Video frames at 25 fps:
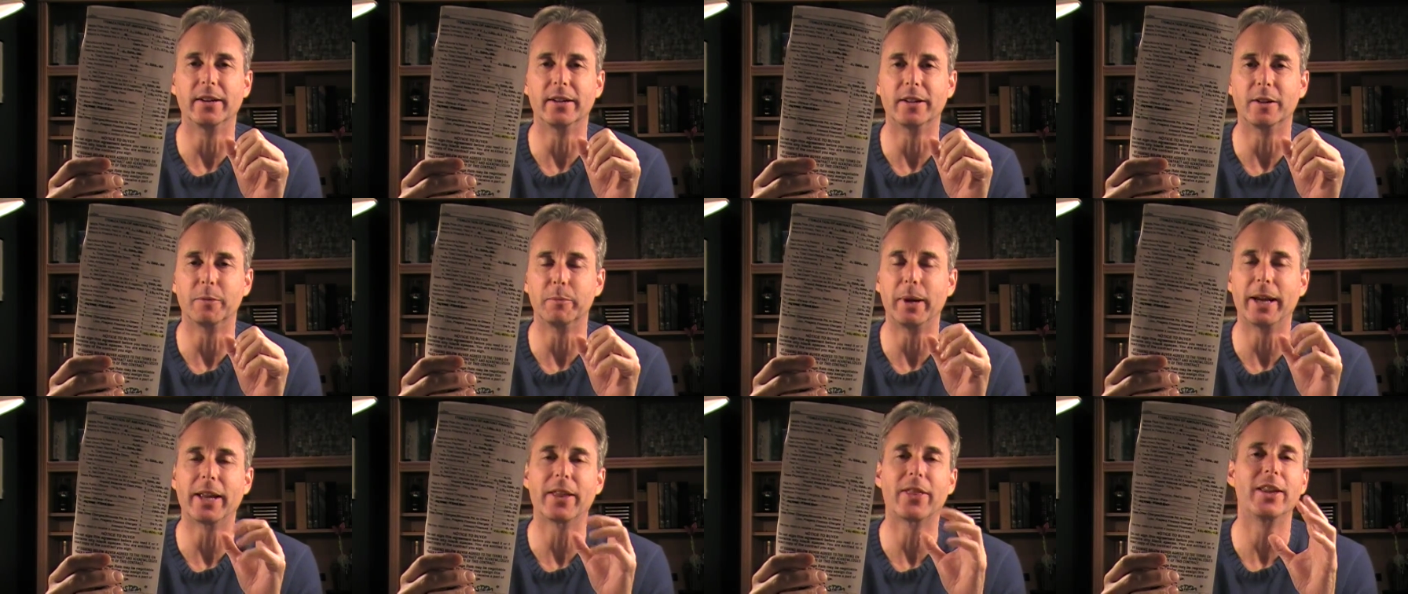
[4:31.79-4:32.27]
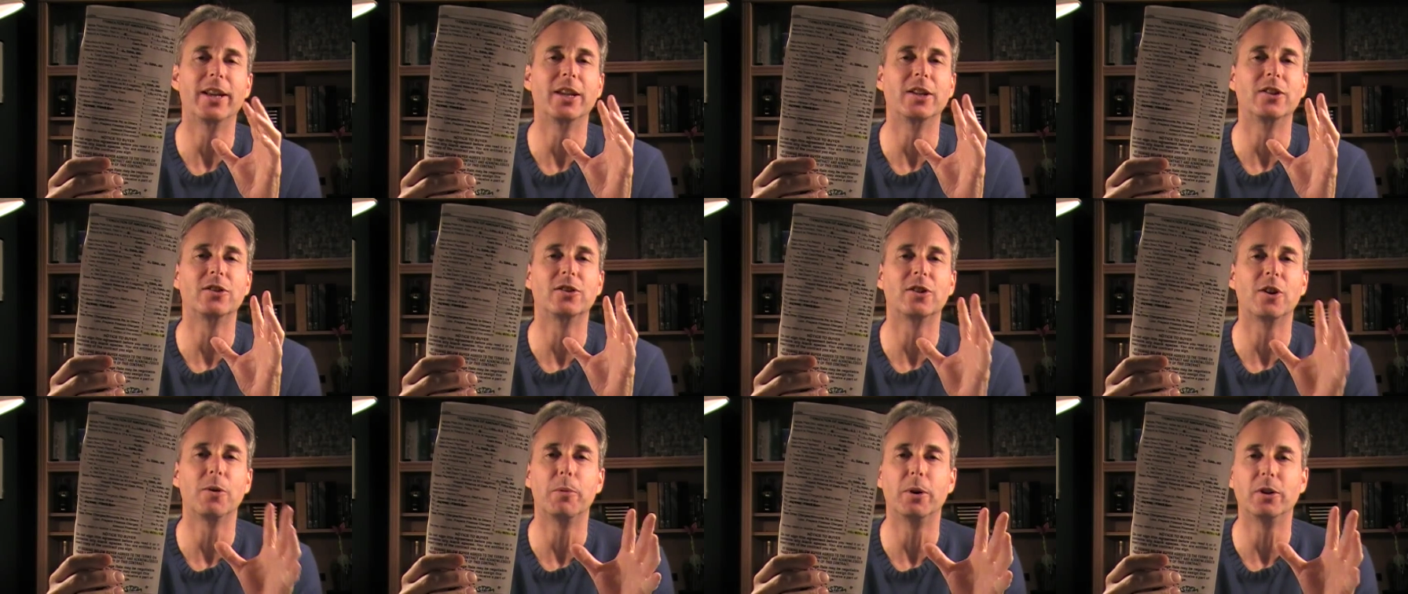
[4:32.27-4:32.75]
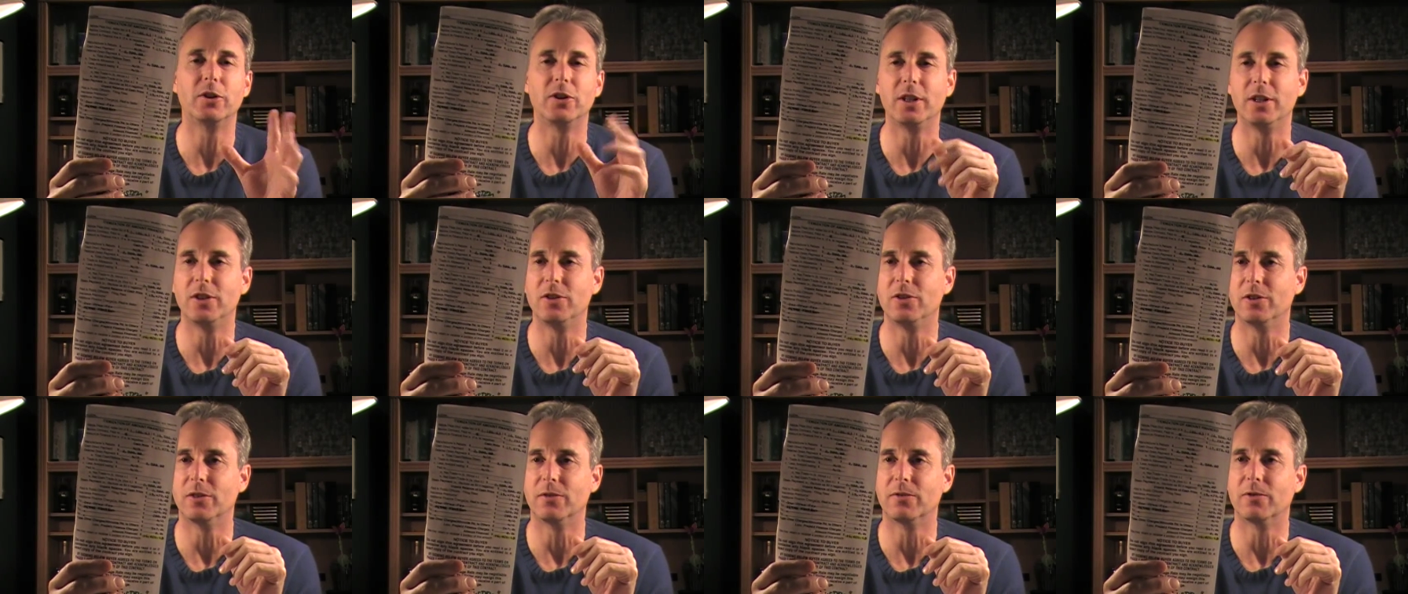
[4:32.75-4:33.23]
It'll make things so much
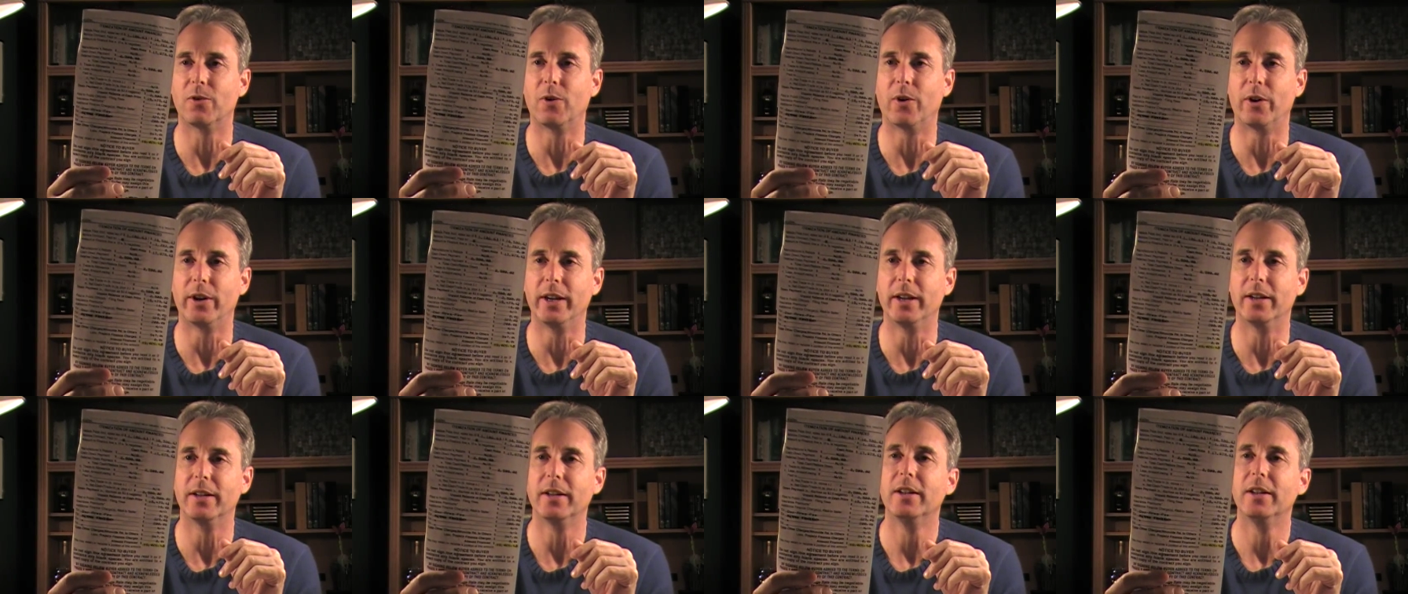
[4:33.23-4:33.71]
easier for you.